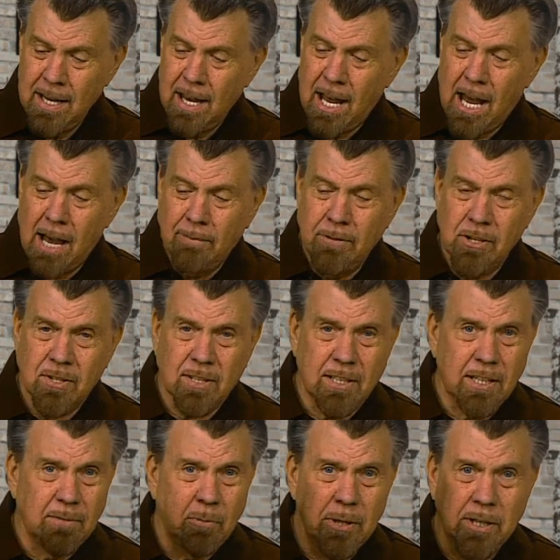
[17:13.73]

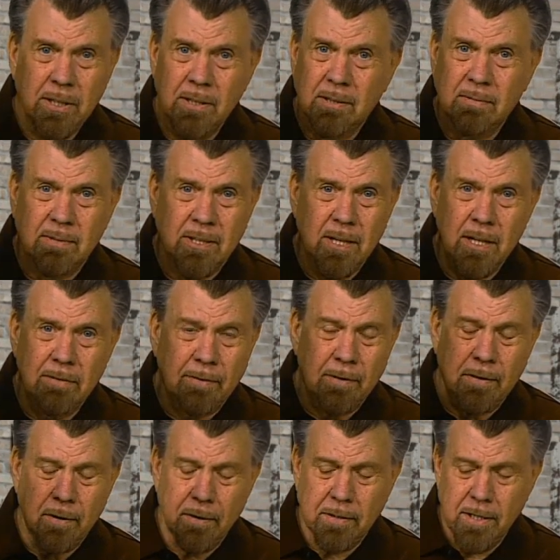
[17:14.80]
obviously, we could study for
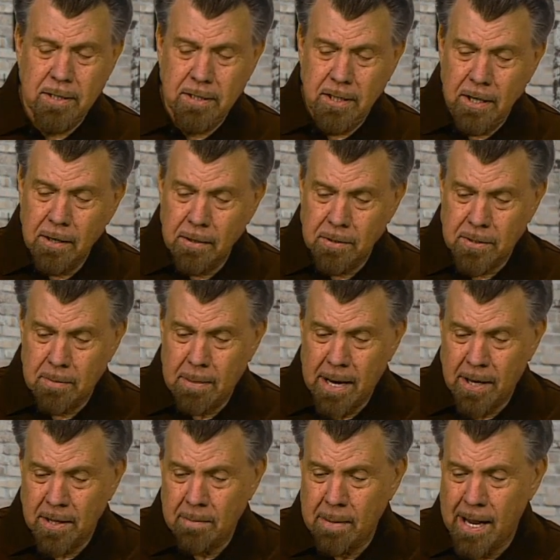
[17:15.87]
13 years
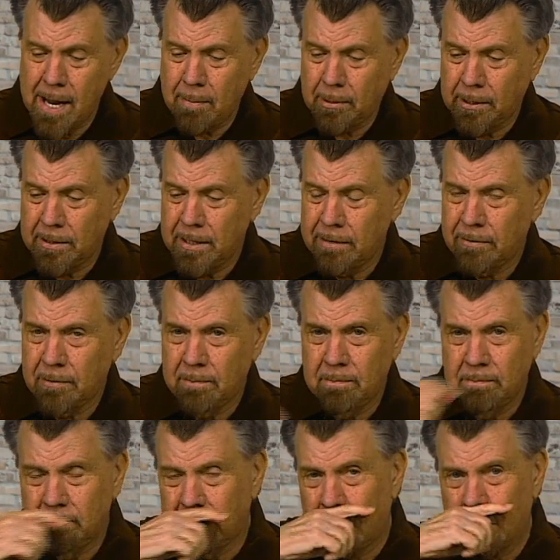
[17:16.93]
about the Bible and never
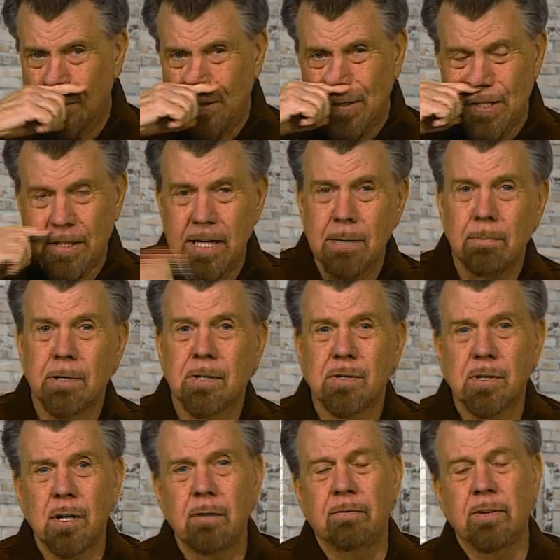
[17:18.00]
hardly skim the
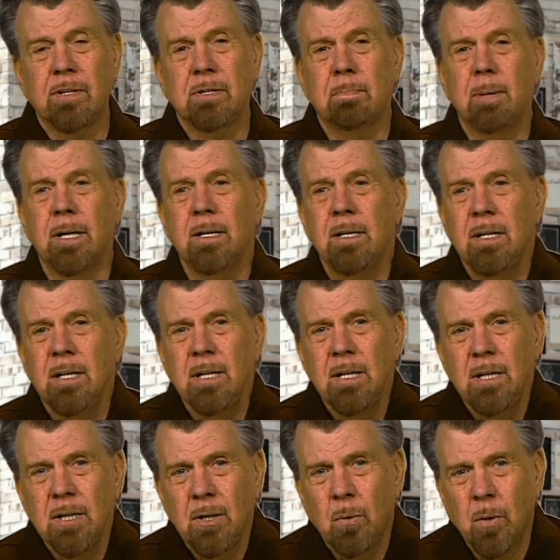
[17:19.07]
surface. But
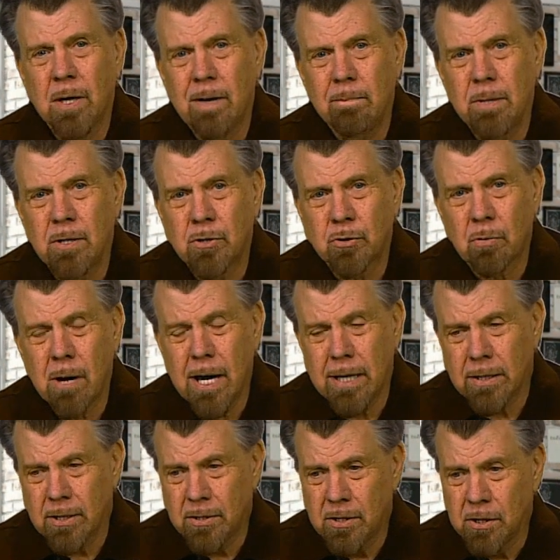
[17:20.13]
what I've been trying
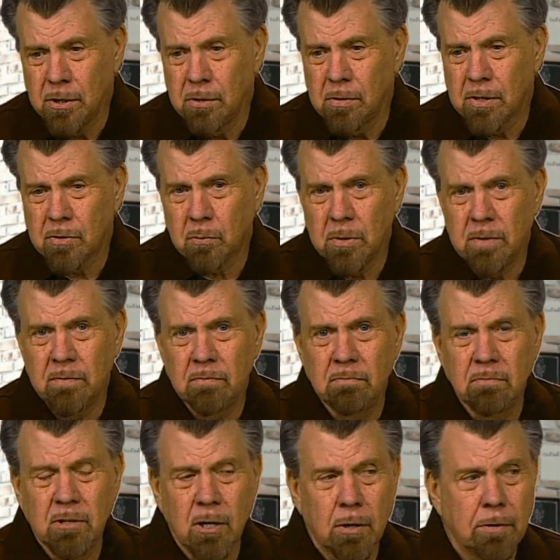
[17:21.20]
to do as we've
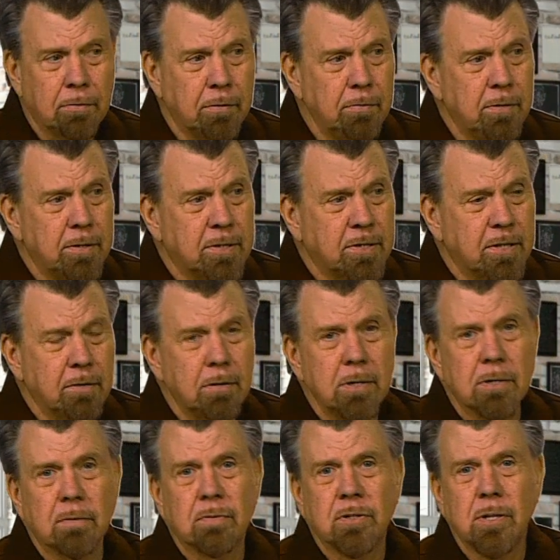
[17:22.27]
gone through this series
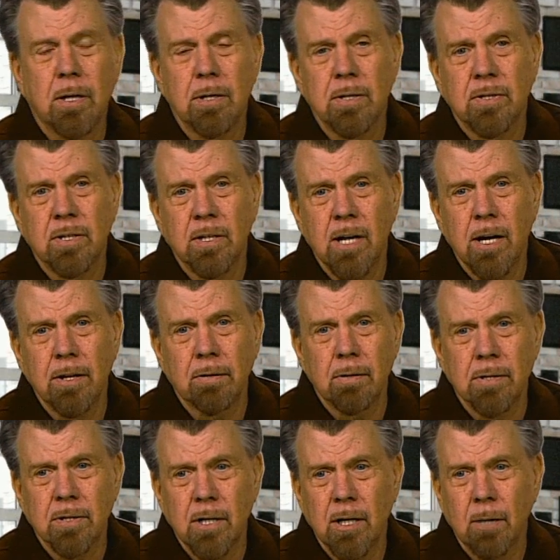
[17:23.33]
of studies together is
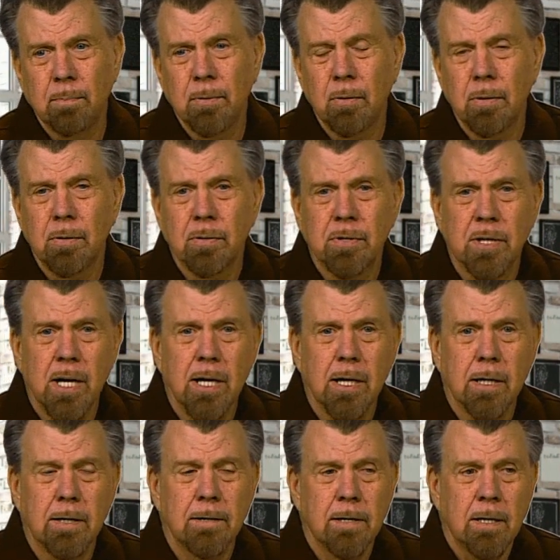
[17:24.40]
to help you
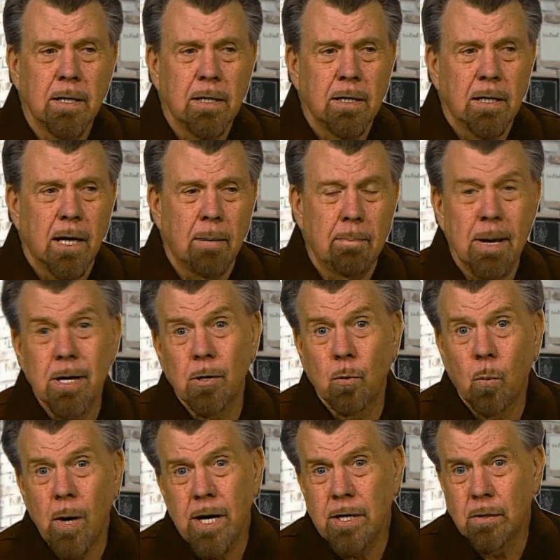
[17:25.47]
understand a better
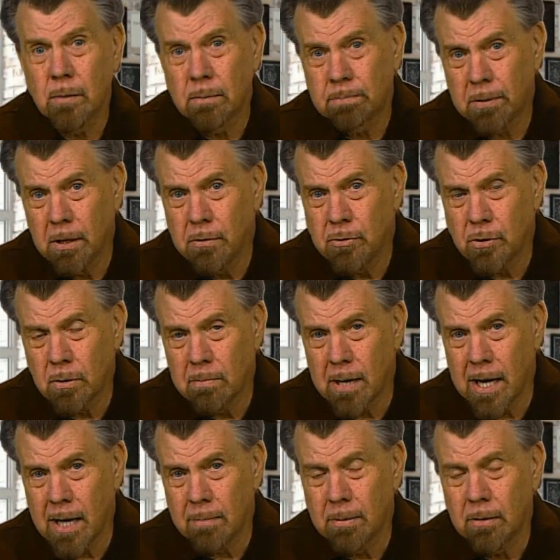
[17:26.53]
way to approach your
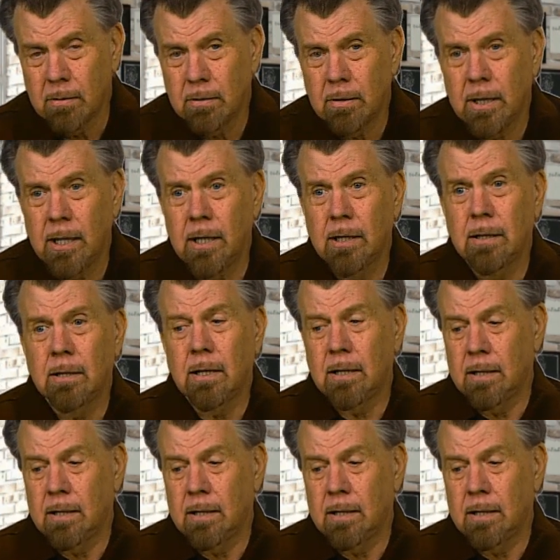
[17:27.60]
Bible. And